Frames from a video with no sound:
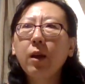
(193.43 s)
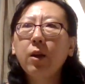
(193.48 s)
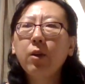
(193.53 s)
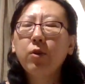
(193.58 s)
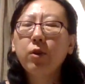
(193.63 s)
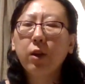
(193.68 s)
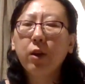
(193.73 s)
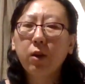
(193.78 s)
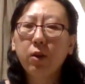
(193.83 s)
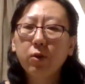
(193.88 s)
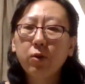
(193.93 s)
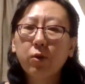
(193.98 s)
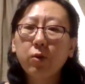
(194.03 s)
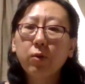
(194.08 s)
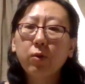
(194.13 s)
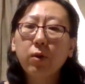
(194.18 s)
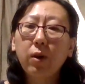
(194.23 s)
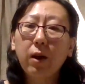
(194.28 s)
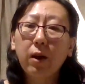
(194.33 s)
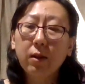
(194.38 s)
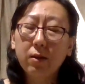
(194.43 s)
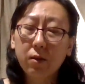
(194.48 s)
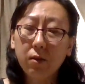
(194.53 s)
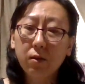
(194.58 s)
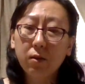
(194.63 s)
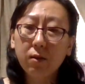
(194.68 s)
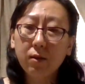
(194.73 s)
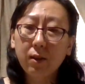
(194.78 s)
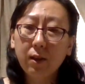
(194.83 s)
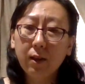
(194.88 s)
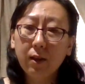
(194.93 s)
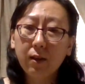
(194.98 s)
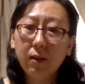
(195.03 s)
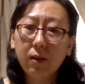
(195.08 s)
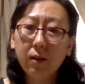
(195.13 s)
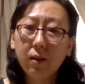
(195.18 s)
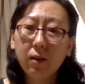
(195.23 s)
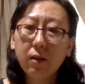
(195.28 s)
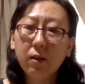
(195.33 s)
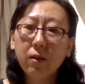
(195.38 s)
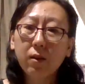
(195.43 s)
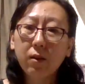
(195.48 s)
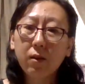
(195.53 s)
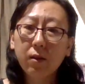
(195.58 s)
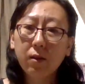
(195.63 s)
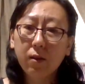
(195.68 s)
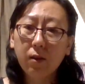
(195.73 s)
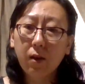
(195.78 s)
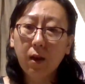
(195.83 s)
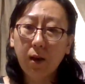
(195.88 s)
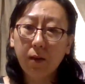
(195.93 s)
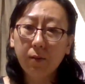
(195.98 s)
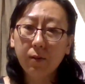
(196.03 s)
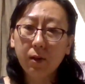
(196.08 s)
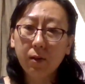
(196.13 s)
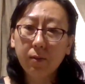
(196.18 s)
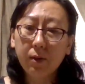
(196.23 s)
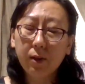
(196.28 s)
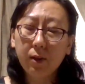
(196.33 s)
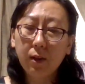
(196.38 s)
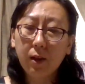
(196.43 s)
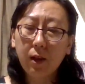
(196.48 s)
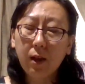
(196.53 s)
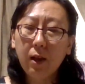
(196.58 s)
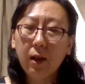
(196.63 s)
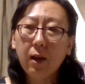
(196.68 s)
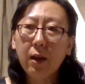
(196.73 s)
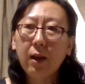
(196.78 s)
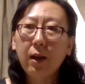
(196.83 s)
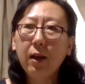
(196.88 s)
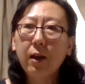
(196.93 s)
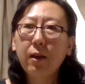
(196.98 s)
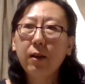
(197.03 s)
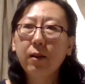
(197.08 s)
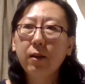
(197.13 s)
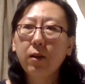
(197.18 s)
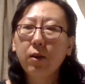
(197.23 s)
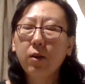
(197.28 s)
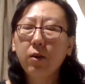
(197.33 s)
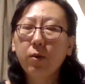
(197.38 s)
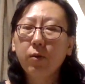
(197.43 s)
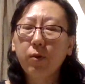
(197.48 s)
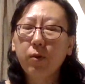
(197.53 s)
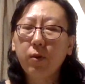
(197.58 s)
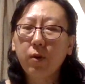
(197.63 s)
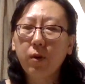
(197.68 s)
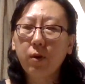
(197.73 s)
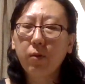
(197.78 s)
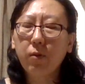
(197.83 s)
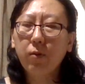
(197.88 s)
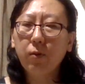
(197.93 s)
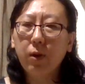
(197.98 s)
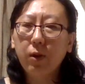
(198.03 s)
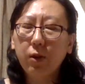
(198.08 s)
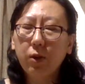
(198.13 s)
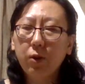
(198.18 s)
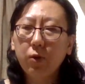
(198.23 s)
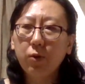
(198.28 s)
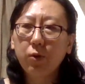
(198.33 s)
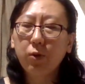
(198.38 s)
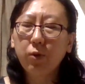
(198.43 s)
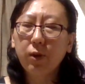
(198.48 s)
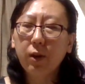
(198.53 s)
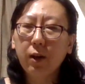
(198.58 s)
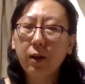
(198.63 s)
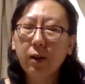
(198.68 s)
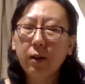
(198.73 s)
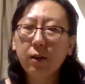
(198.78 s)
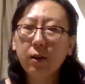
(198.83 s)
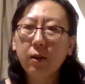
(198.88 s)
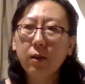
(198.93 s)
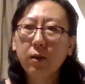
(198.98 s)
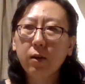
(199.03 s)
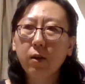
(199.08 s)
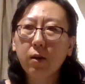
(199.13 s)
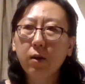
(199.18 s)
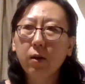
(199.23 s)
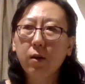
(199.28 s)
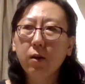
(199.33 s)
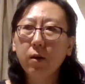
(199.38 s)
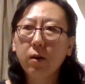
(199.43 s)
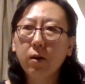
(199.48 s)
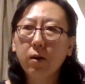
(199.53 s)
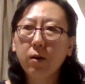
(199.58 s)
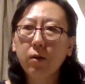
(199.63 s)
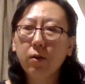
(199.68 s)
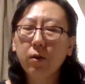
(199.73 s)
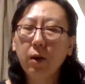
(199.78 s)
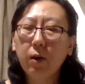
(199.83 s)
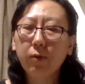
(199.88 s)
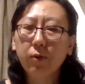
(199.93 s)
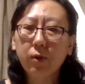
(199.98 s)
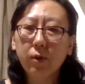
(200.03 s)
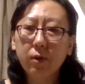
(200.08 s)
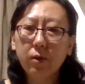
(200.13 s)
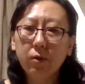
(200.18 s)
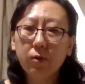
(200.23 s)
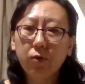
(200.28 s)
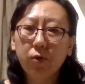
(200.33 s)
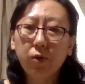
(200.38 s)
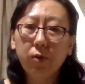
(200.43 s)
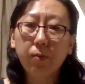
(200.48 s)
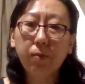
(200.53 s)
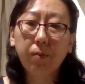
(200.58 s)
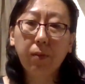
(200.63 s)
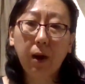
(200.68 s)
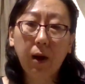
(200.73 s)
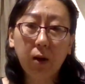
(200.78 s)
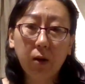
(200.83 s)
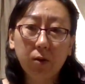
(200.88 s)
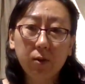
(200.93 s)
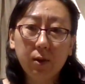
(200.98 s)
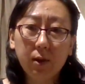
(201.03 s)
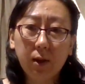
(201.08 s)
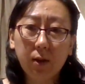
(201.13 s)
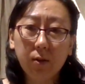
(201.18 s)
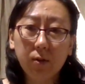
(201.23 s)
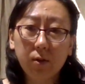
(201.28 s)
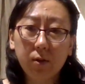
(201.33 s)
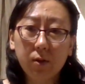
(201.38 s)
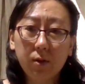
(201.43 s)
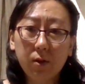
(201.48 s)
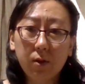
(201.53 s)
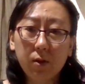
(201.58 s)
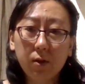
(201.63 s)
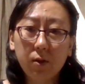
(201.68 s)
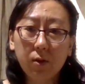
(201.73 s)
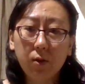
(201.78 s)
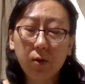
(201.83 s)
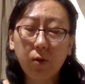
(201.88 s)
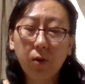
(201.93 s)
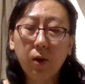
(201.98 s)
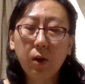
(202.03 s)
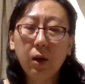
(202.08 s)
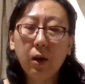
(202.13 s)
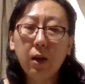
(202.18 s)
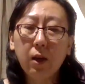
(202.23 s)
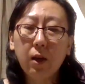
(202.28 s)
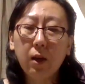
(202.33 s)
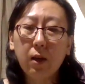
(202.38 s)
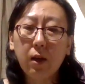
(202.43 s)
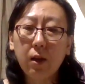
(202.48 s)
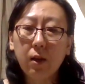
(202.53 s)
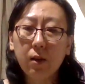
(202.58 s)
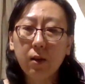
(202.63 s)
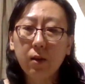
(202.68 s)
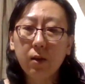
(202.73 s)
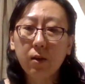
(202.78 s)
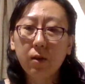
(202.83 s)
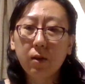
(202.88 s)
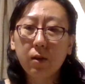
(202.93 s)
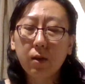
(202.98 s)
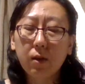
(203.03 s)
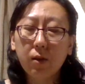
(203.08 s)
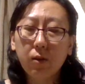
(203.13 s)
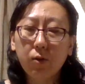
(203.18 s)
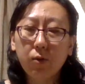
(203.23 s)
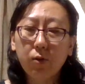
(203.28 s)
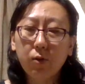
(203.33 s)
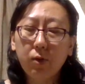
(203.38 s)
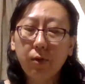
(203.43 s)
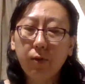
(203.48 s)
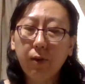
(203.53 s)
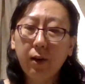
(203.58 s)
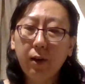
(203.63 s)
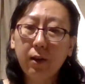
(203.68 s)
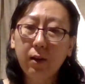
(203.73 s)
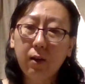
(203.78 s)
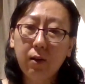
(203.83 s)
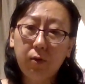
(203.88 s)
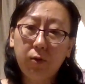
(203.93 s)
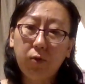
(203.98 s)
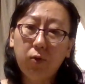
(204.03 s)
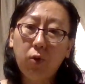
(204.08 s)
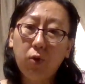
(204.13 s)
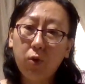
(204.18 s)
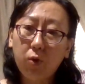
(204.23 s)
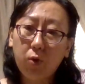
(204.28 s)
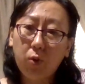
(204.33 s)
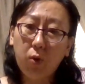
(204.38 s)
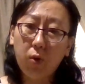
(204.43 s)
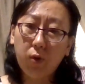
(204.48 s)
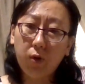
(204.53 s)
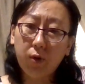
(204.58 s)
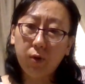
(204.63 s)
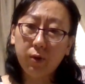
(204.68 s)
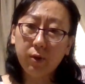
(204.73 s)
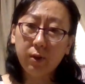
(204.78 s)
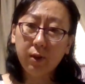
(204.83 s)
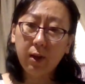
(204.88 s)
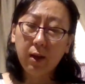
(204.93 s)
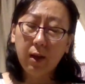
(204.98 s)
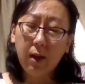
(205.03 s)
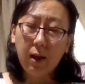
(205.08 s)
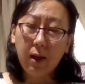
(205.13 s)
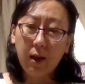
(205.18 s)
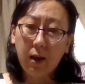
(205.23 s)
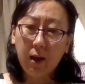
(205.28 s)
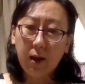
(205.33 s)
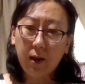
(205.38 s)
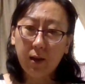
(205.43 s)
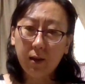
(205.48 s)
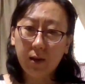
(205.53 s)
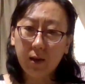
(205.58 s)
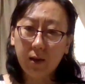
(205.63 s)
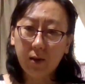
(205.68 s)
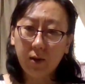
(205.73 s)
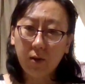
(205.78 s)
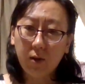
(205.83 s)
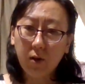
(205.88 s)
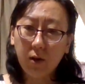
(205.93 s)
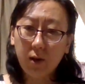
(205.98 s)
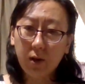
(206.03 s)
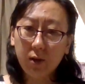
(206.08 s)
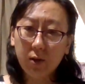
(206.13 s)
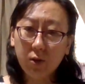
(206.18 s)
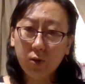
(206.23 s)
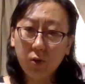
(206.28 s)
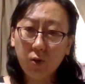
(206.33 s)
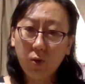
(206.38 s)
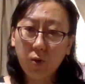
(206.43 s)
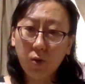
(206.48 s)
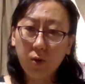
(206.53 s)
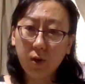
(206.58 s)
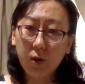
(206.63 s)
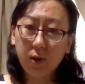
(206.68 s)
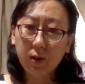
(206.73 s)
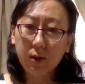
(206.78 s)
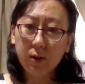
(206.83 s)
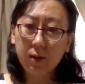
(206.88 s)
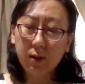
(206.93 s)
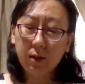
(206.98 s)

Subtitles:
You can also auscultate the abdomen, and when you do that, you have to listen for bowel sounds. So, you divide it in 4 quarters. And in each quarter, in